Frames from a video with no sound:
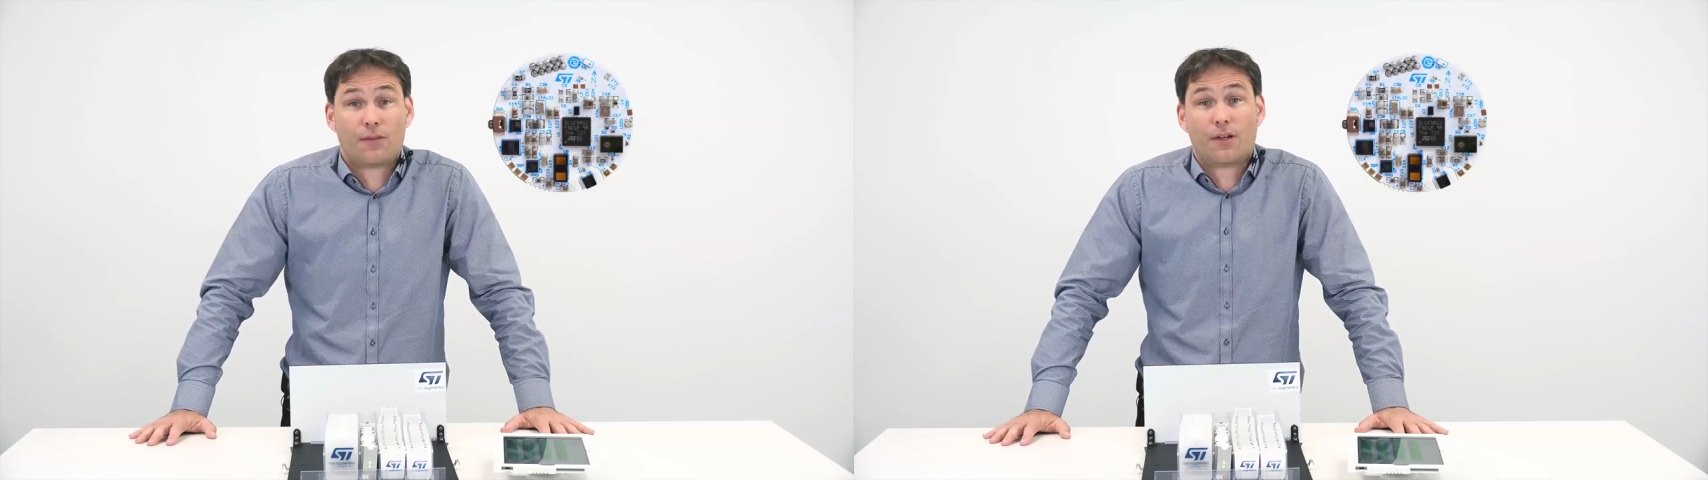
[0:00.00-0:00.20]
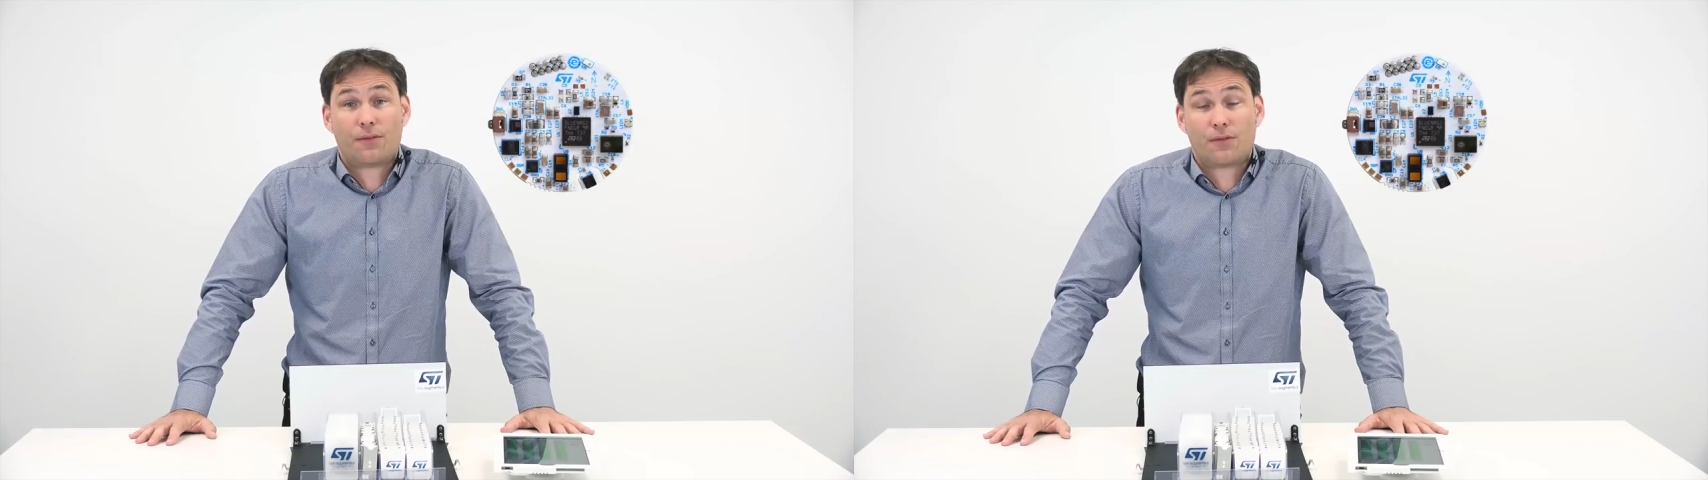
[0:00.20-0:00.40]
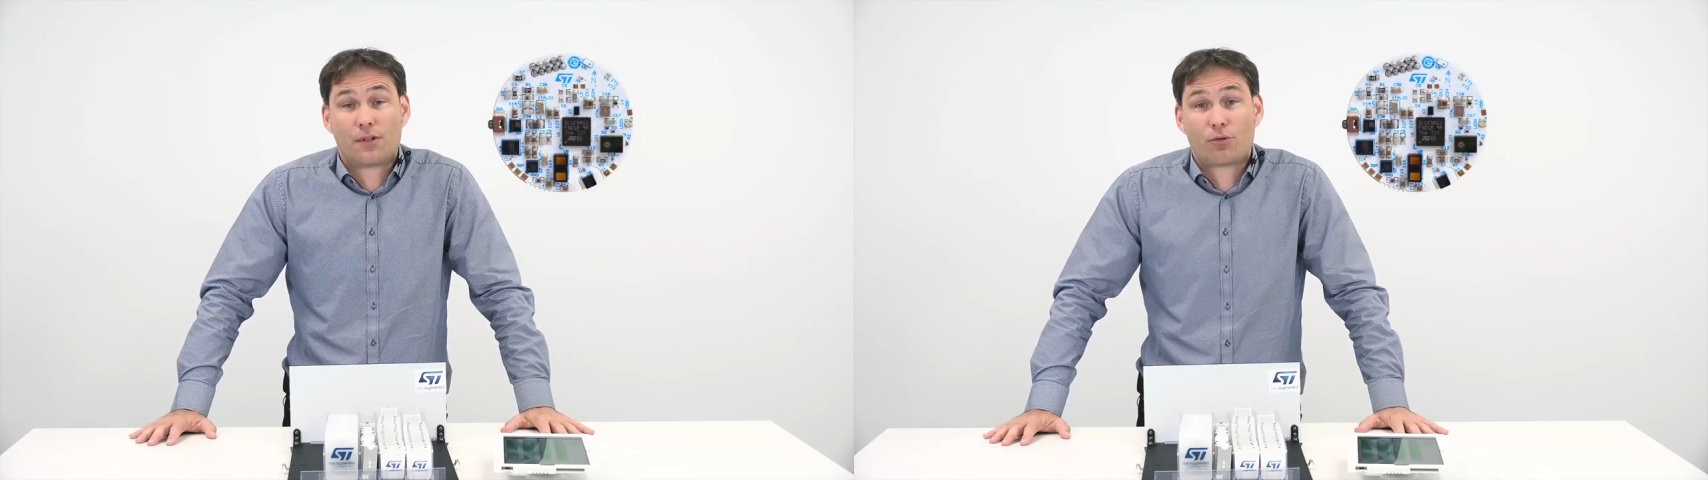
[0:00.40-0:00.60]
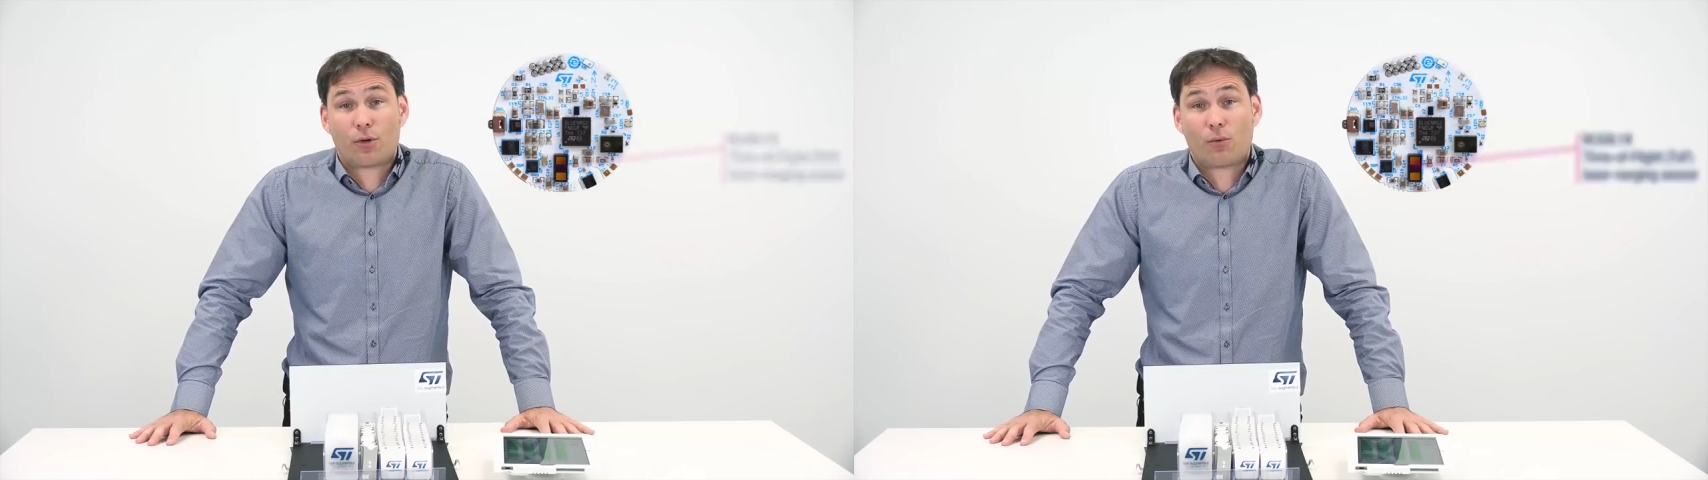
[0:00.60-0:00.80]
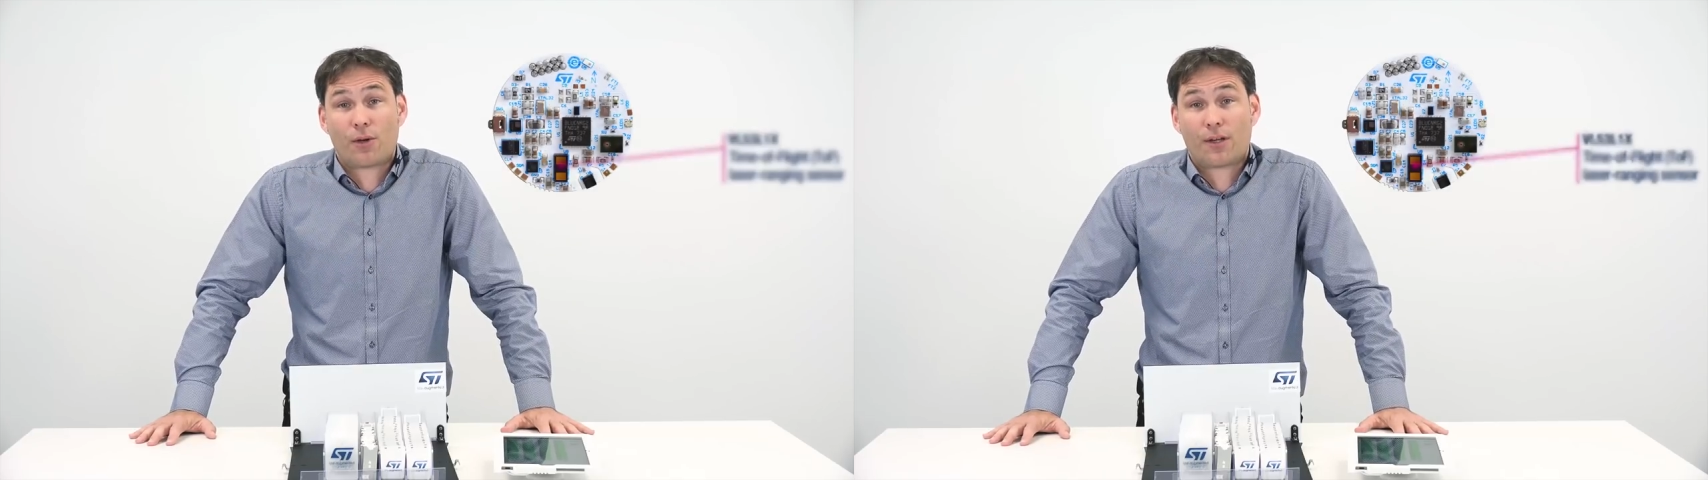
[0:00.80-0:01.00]

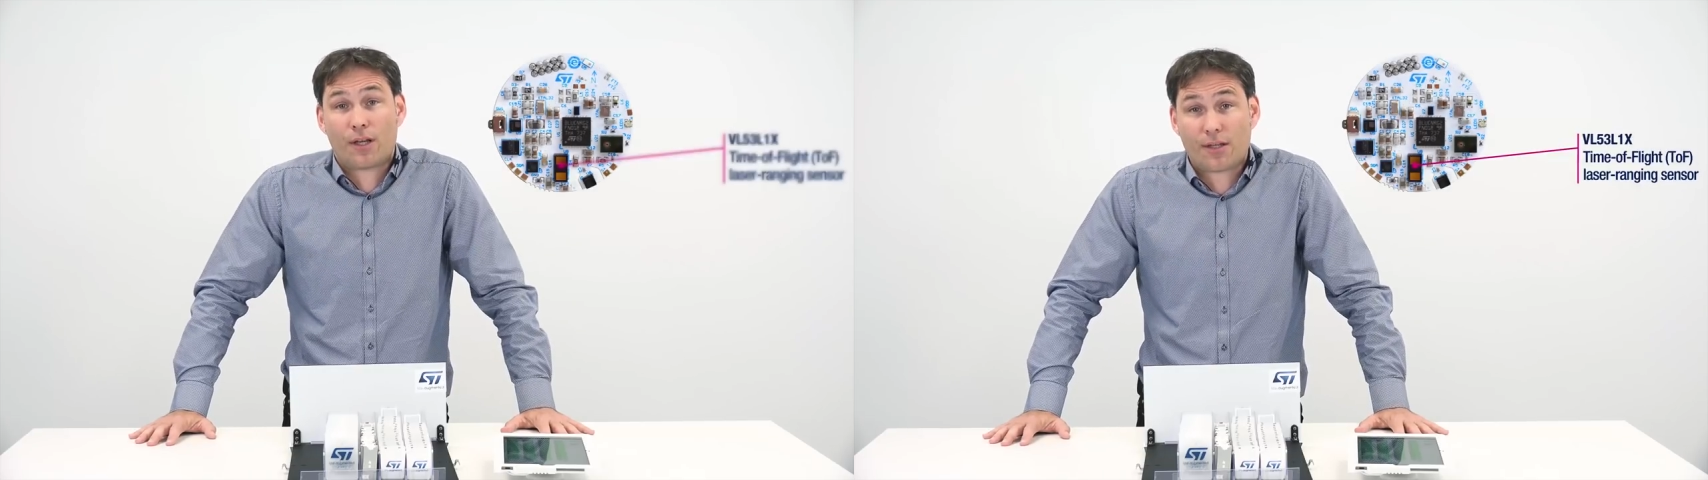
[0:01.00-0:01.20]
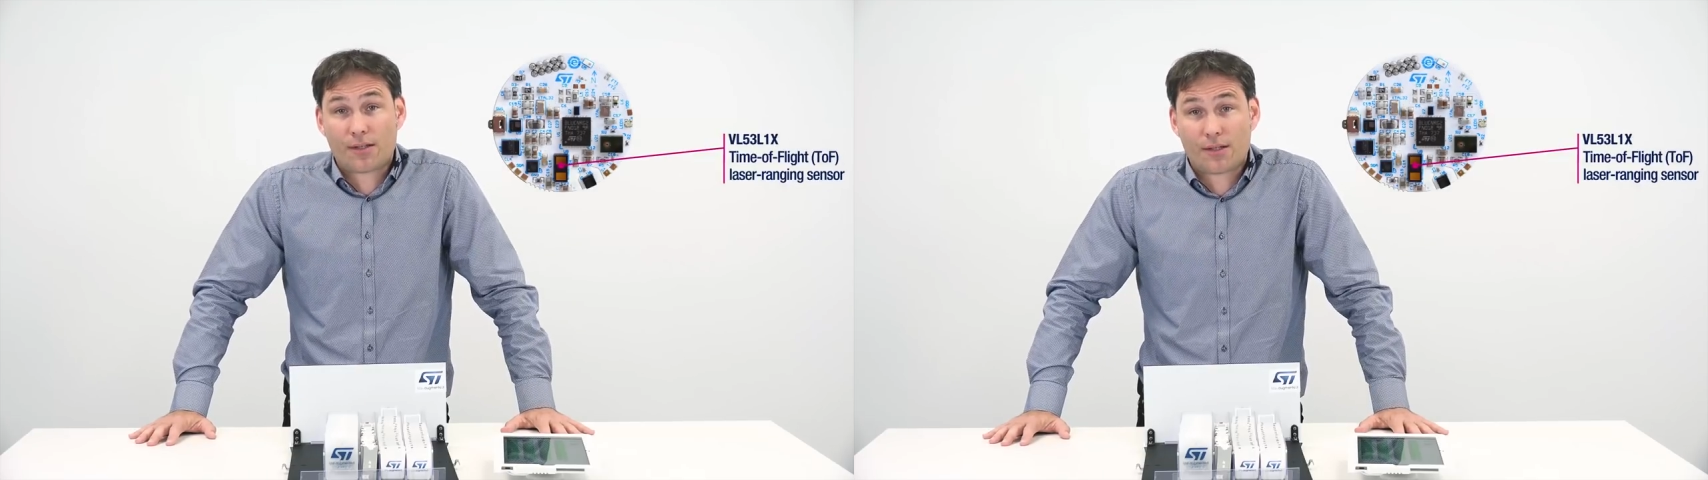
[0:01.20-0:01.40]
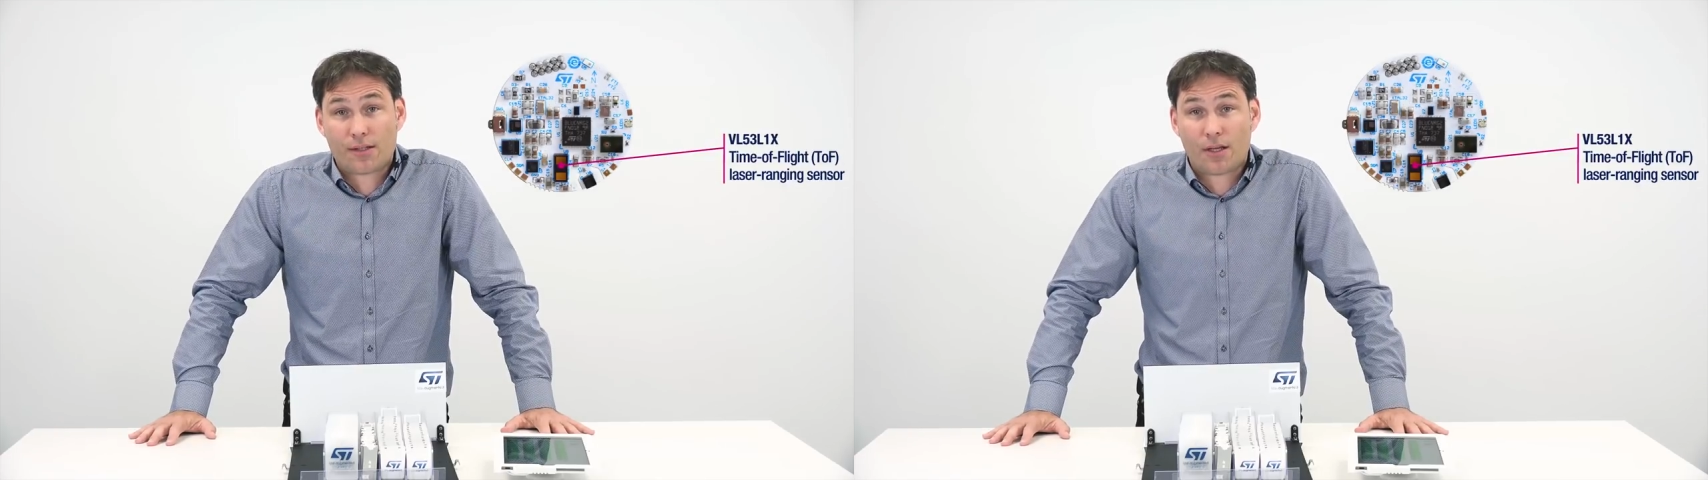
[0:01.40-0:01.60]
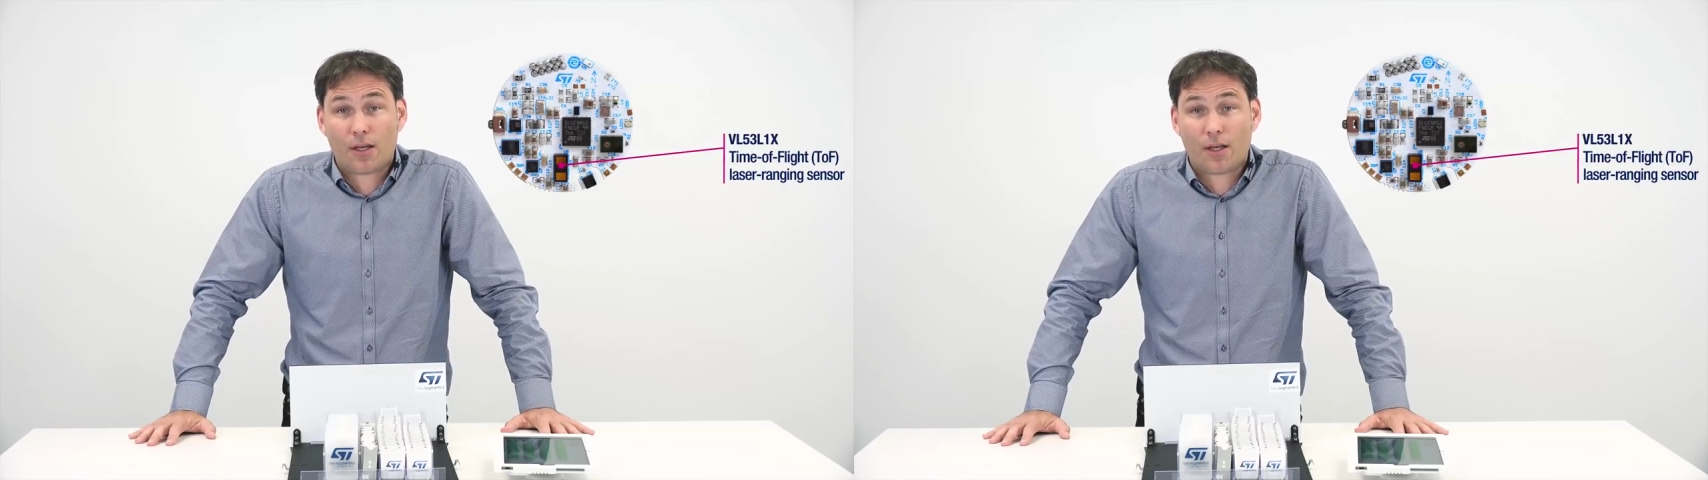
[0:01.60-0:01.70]
VL53L1X